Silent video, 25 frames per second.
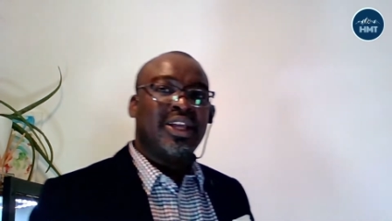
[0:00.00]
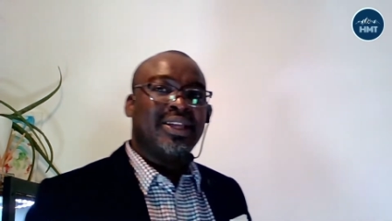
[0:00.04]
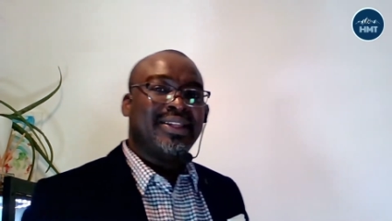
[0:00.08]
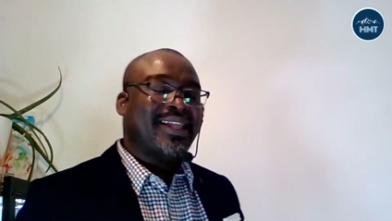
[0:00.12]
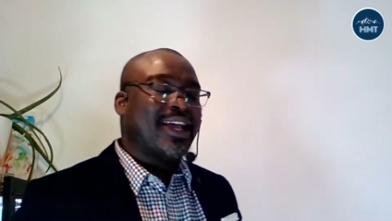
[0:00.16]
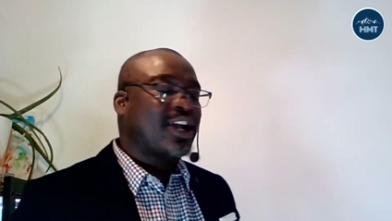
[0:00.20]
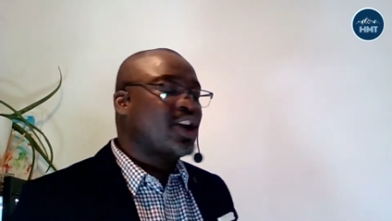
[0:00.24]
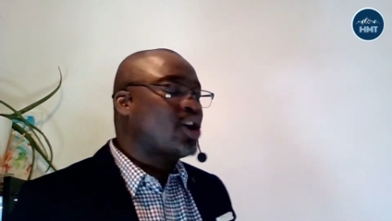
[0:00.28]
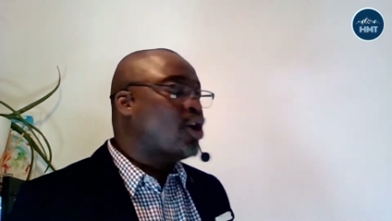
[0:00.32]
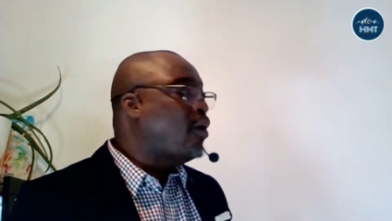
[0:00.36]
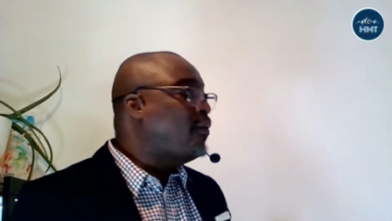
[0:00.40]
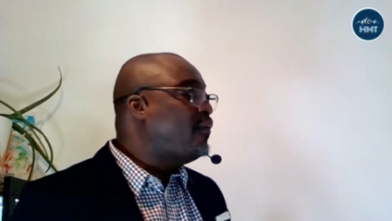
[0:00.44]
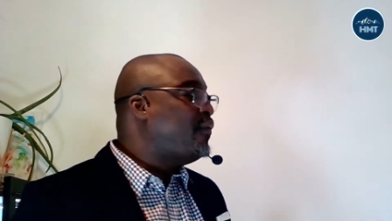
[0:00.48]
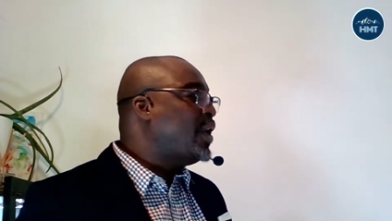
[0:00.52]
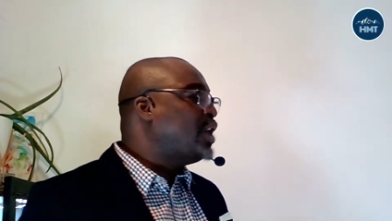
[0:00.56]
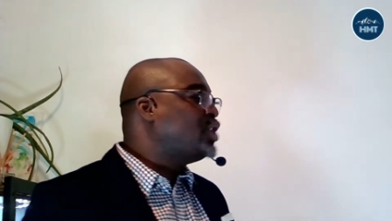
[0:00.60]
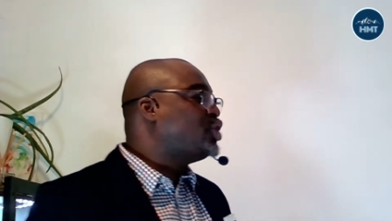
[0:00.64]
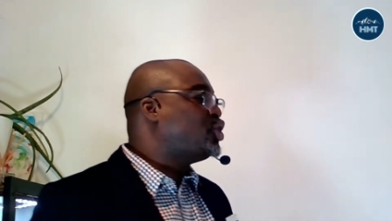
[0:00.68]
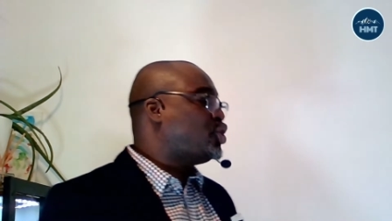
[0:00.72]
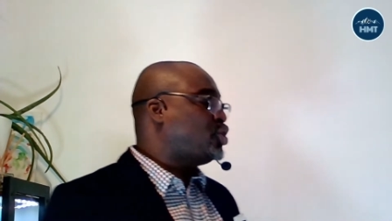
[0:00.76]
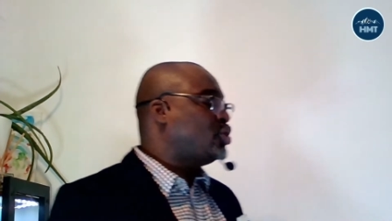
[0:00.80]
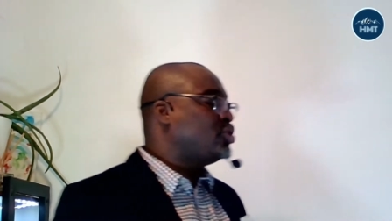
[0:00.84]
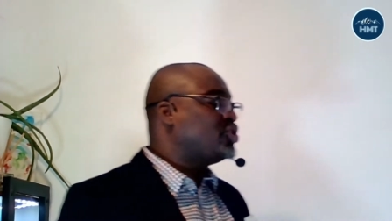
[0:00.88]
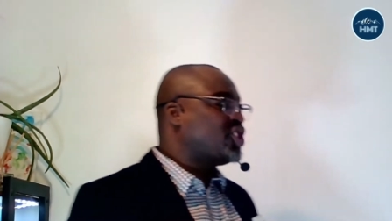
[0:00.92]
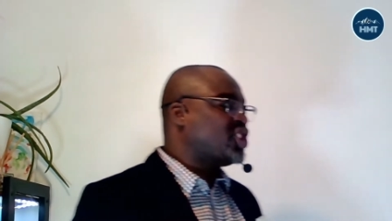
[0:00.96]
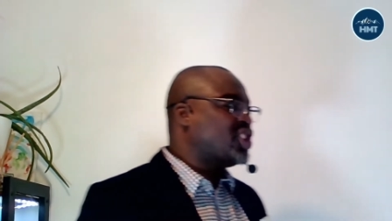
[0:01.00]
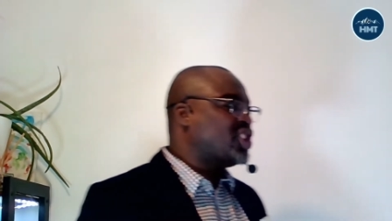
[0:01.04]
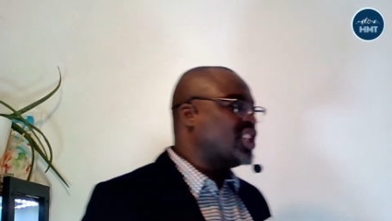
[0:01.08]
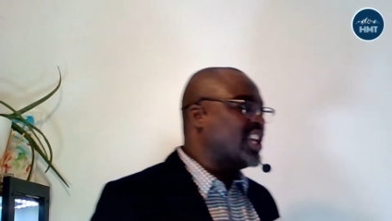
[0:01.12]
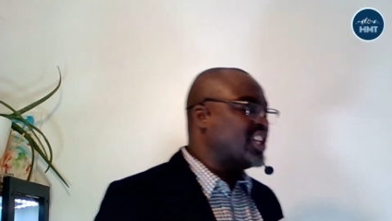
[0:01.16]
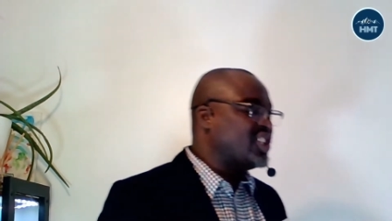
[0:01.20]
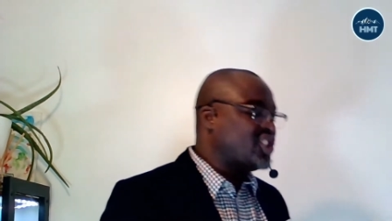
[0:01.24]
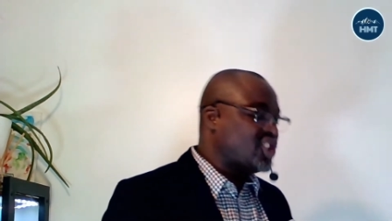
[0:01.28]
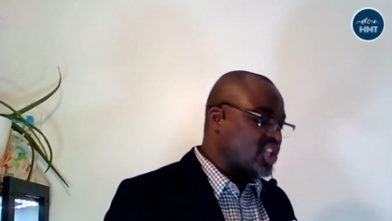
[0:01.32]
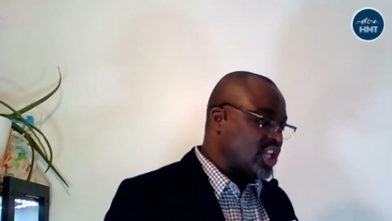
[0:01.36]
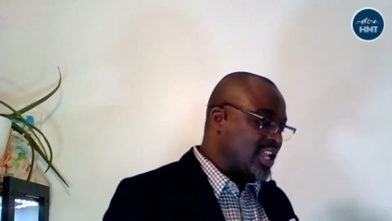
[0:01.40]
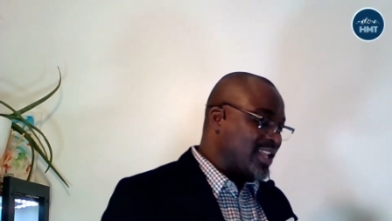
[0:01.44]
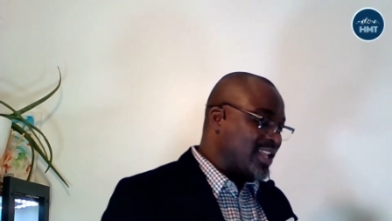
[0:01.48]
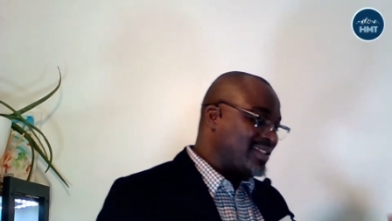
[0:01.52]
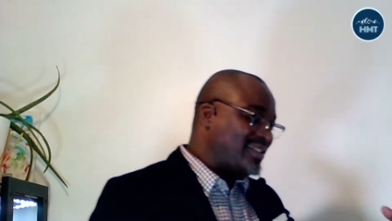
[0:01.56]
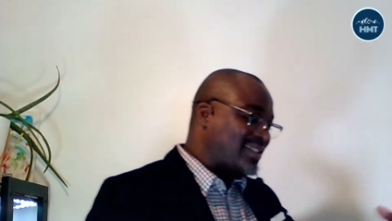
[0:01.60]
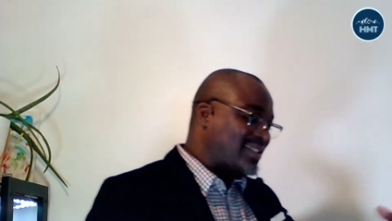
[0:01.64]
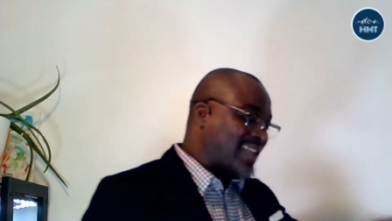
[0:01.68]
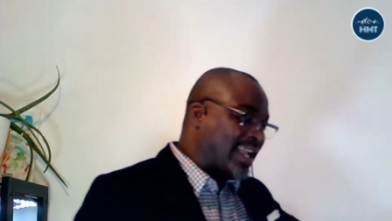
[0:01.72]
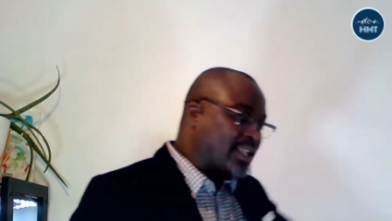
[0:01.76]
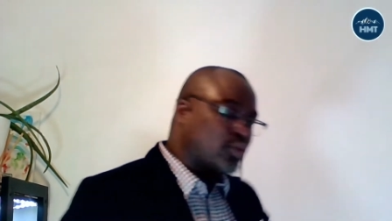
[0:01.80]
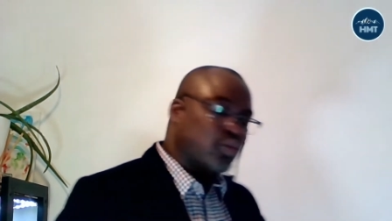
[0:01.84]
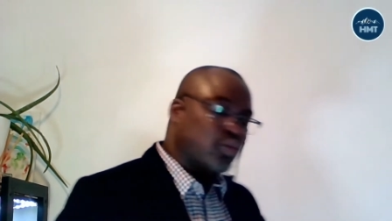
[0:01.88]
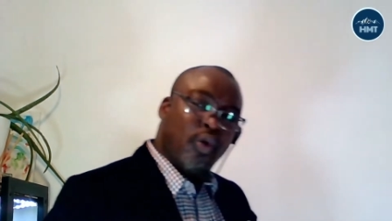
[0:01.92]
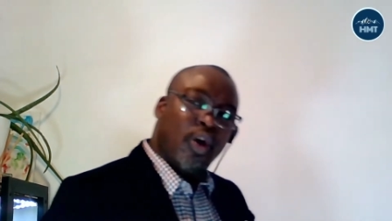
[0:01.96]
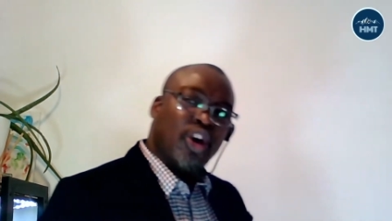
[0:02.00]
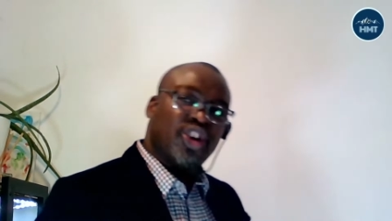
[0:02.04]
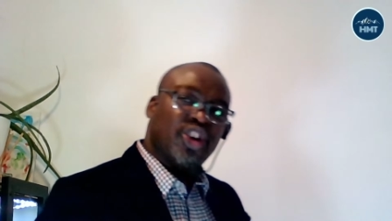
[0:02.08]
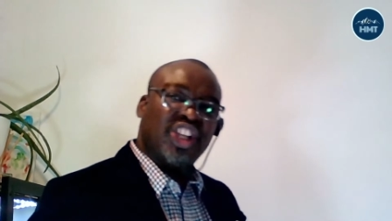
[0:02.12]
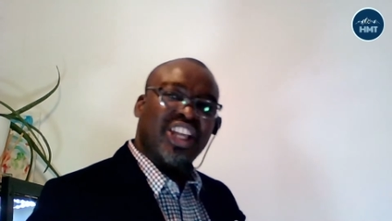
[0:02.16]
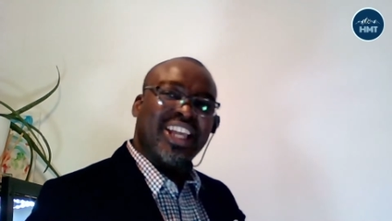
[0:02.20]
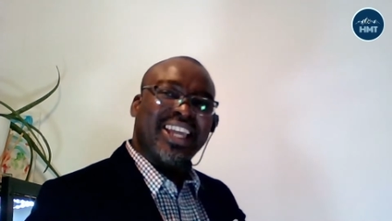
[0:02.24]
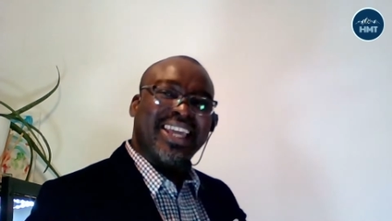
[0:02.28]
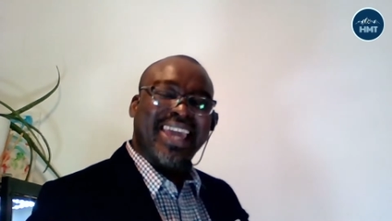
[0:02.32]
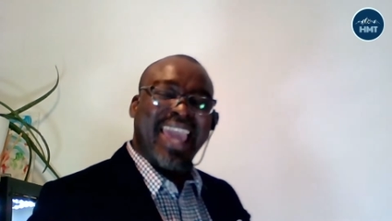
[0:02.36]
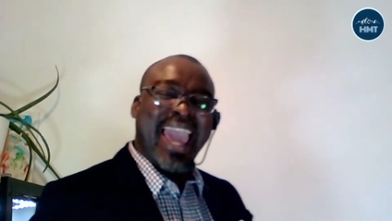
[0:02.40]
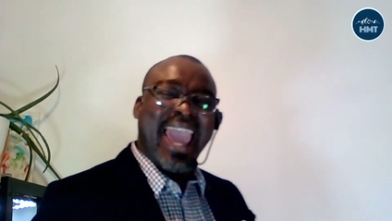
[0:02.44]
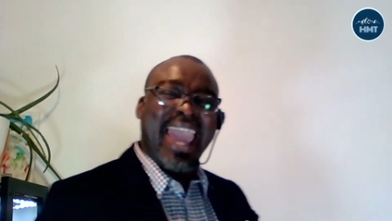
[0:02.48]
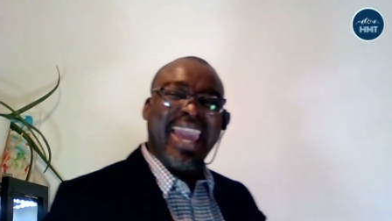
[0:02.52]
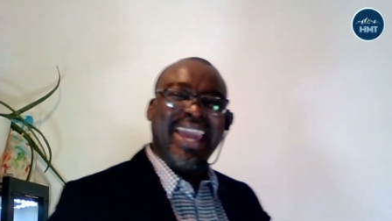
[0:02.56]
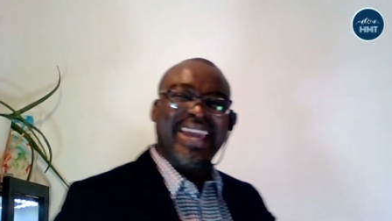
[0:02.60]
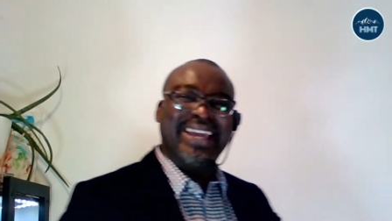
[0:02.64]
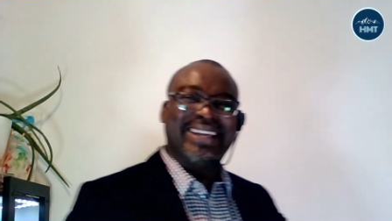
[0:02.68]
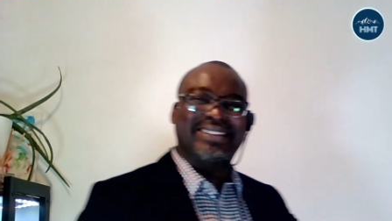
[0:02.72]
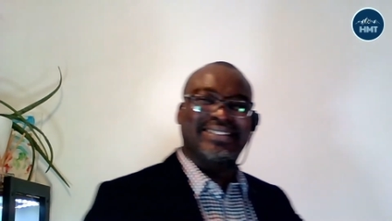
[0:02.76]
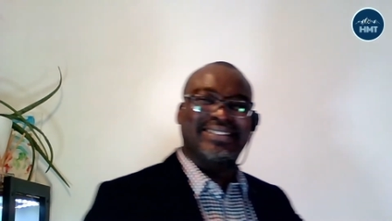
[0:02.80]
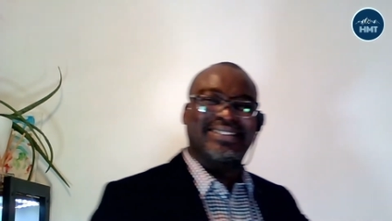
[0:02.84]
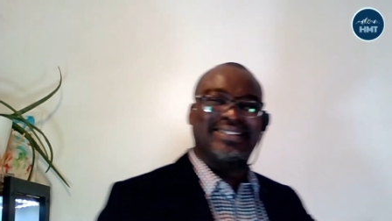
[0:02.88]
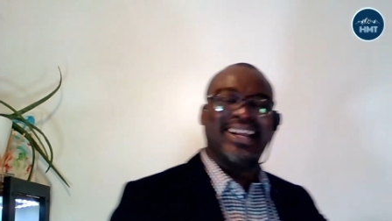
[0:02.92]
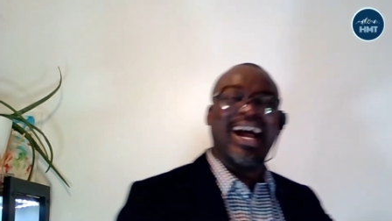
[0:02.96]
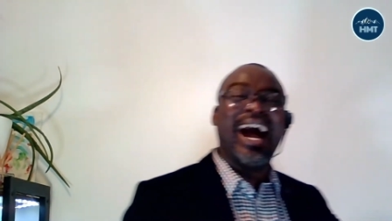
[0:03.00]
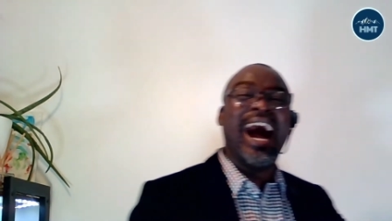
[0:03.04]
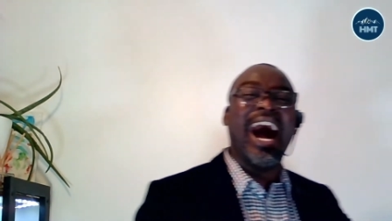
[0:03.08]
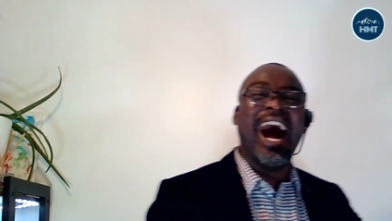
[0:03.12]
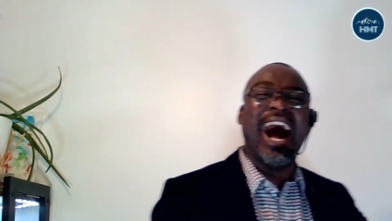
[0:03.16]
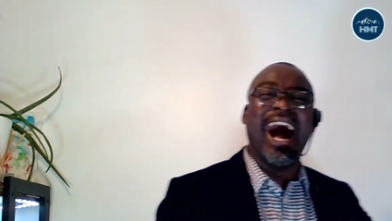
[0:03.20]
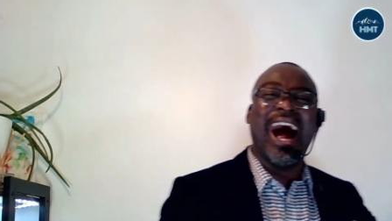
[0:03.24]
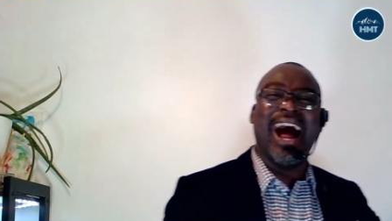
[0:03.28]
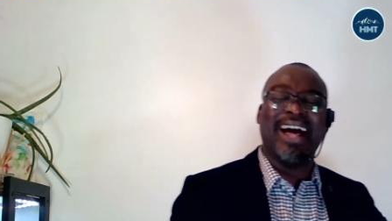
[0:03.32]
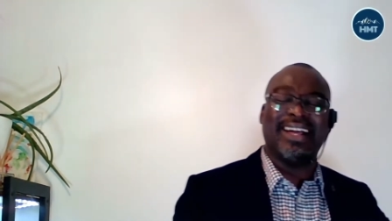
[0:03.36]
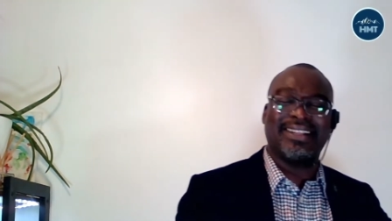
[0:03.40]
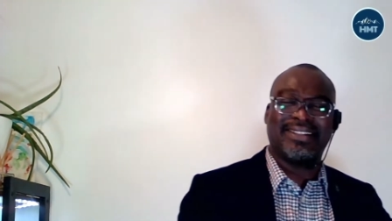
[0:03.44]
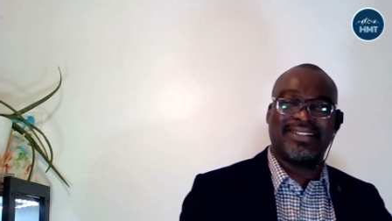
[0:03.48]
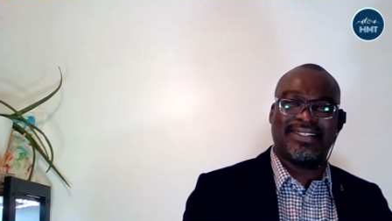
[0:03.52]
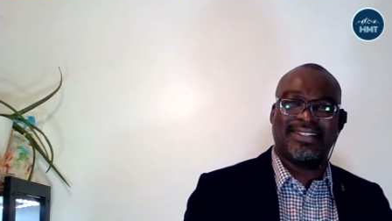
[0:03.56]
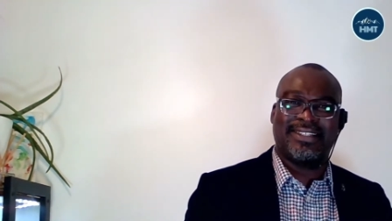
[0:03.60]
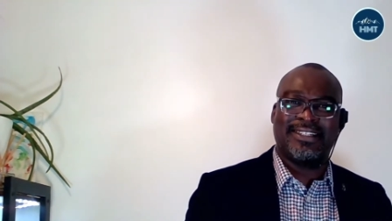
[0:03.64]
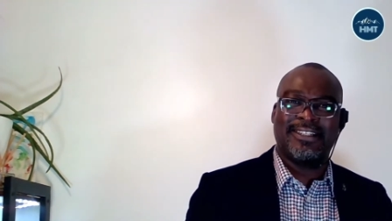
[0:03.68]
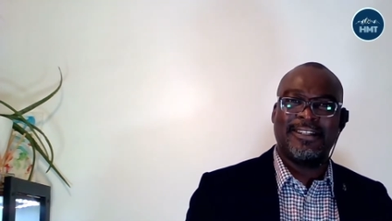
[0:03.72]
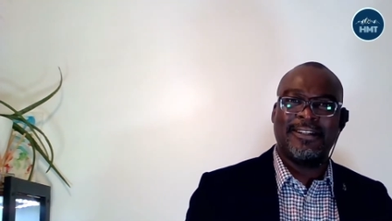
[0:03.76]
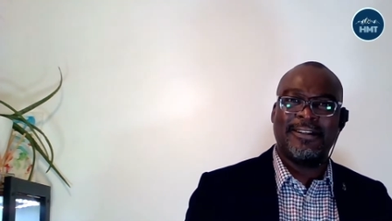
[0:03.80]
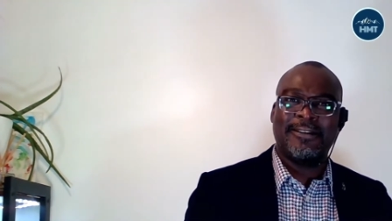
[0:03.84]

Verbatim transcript: the covetousness that was in Cain's heart.